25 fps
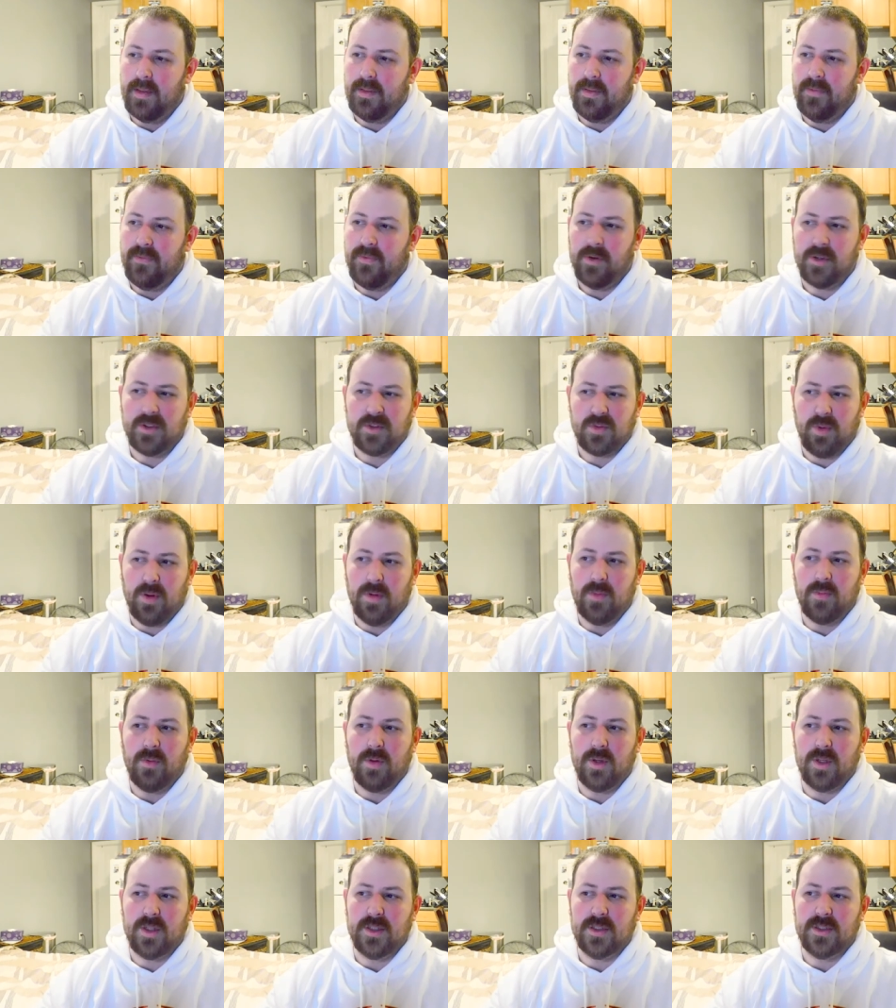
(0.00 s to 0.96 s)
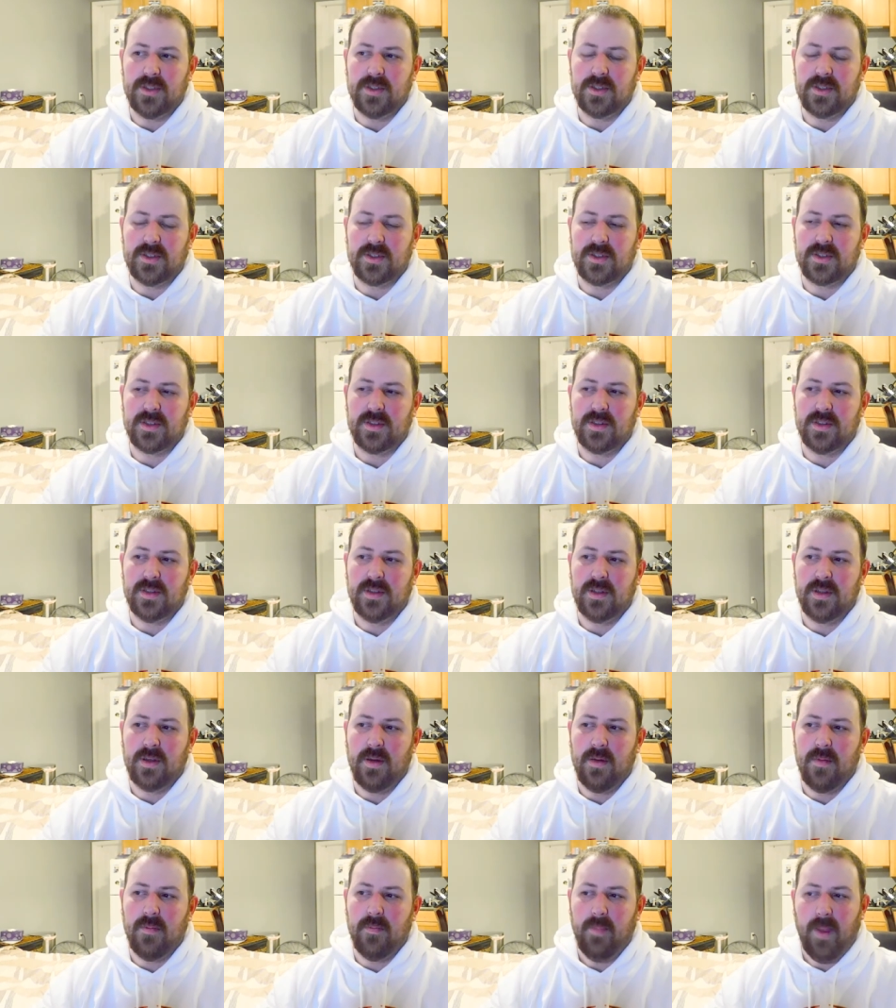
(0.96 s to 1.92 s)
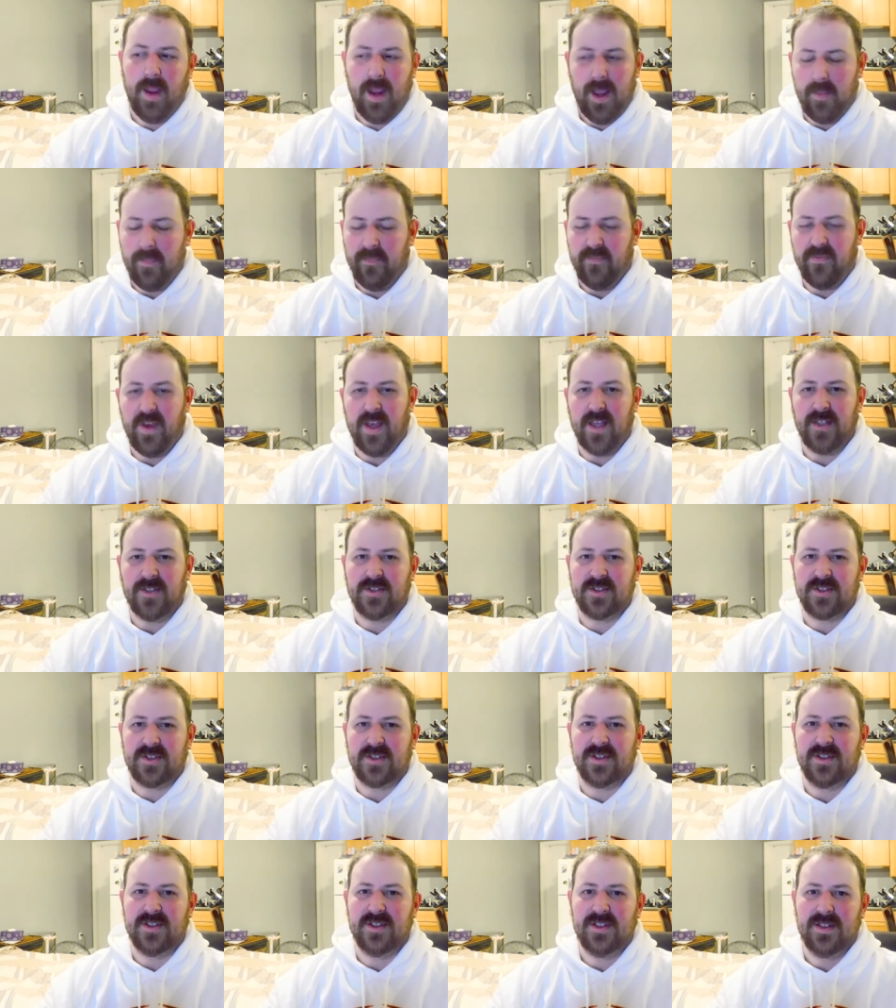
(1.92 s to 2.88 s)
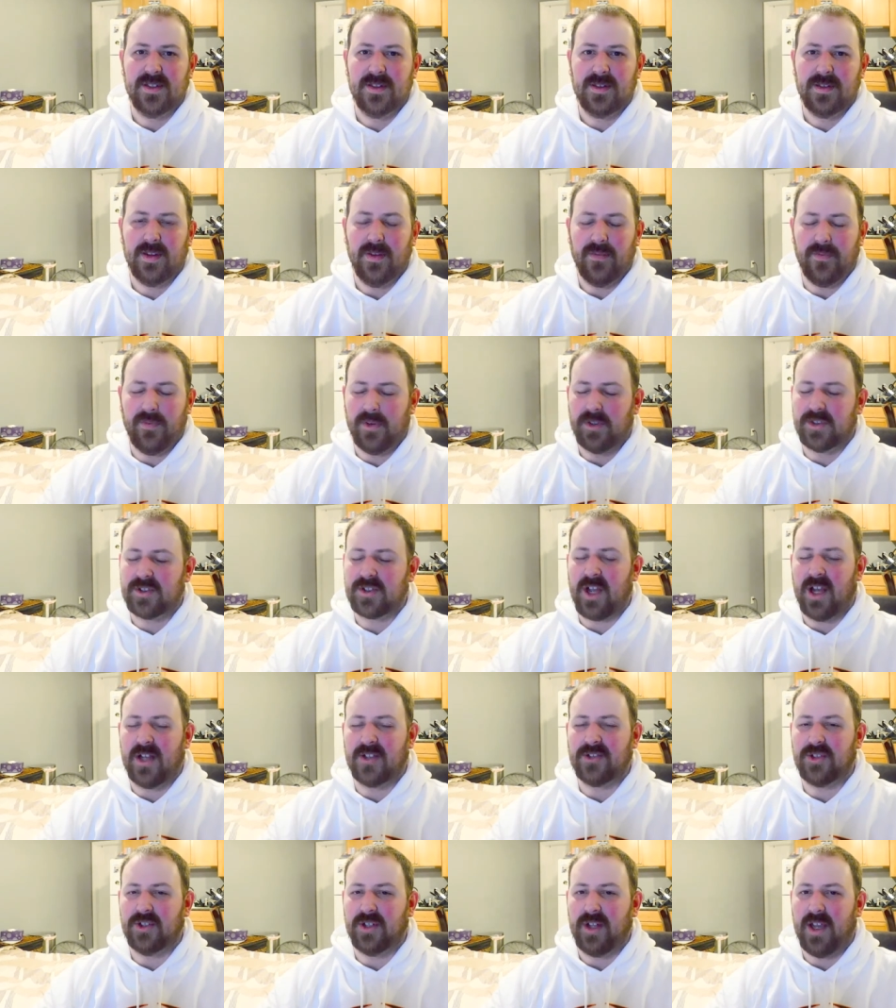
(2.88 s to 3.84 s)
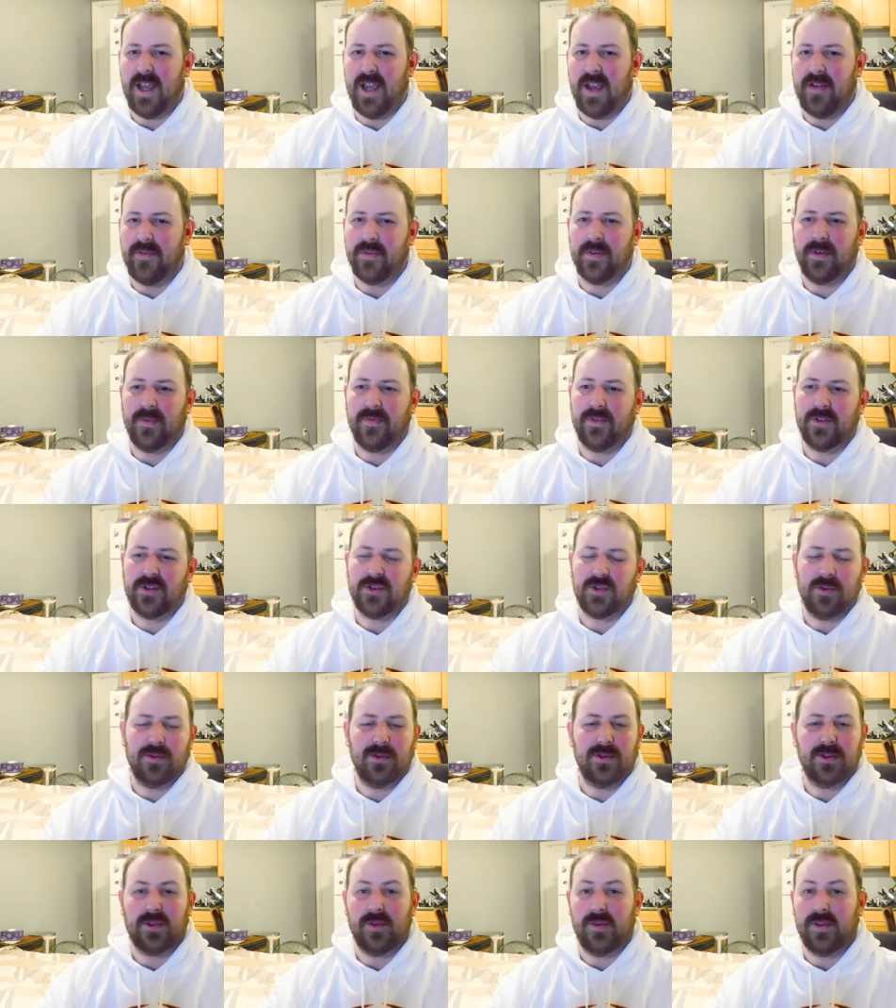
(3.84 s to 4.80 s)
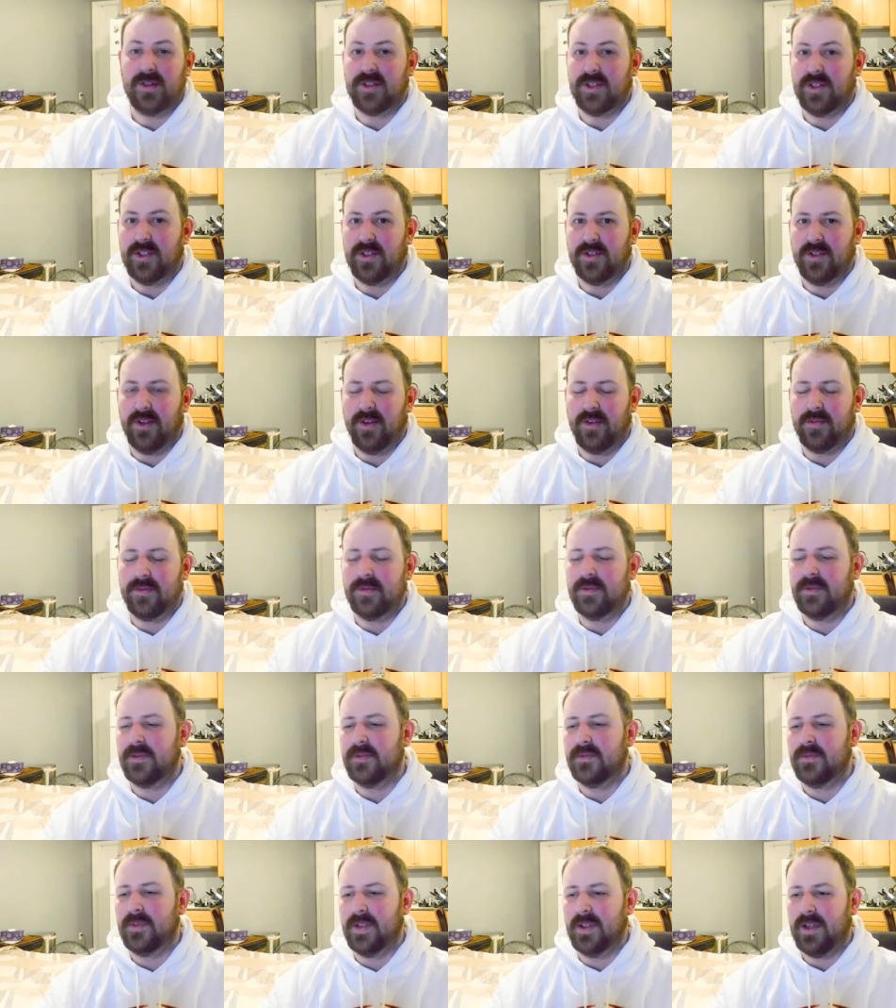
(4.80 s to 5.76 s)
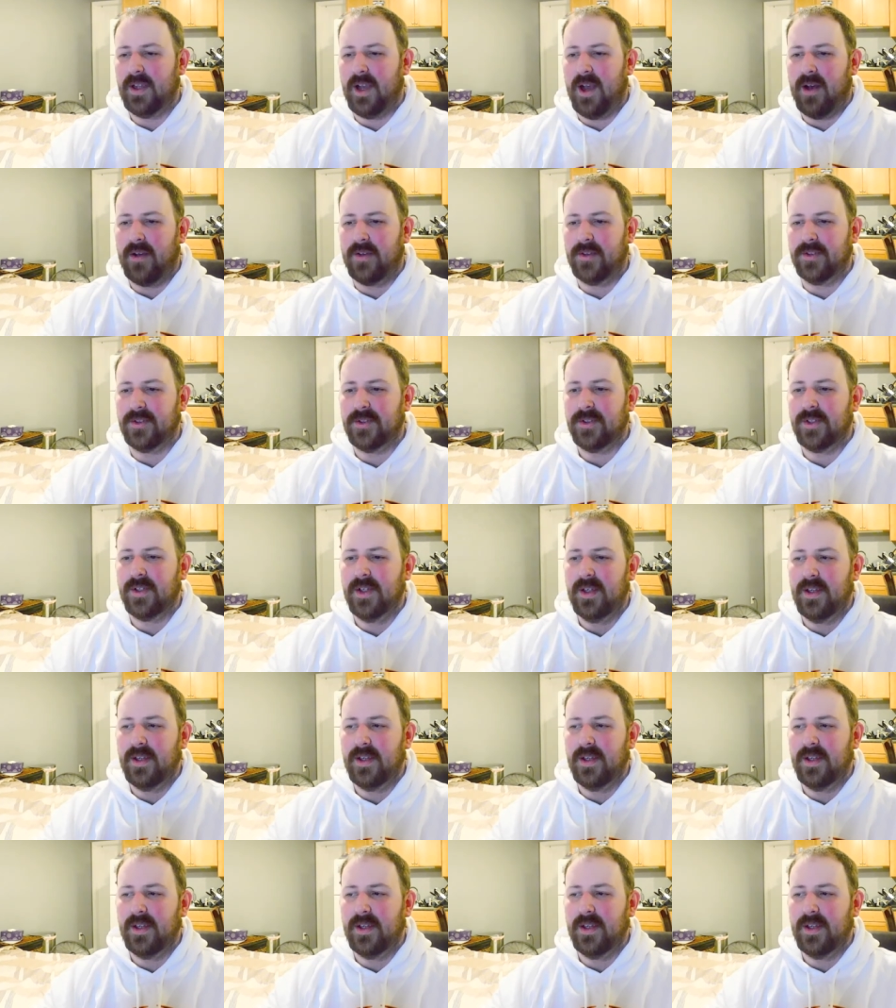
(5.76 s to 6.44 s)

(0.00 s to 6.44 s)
the first one was Mayhem Fest, the first concert I ever officially went to as an adult in college,